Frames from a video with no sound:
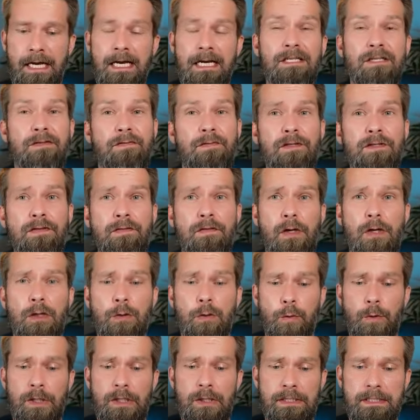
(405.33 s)
So first of all,
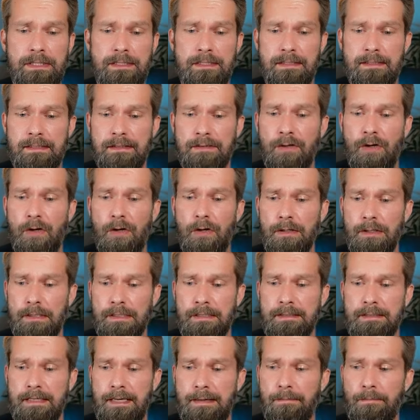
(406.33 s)
we'll install
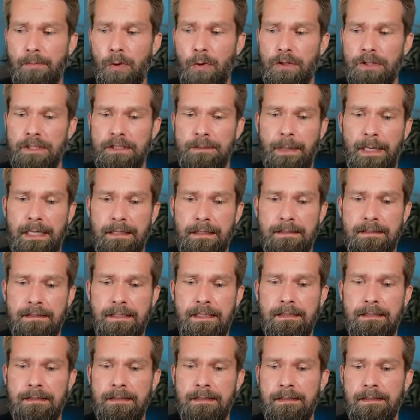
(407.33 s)
some more dependencies.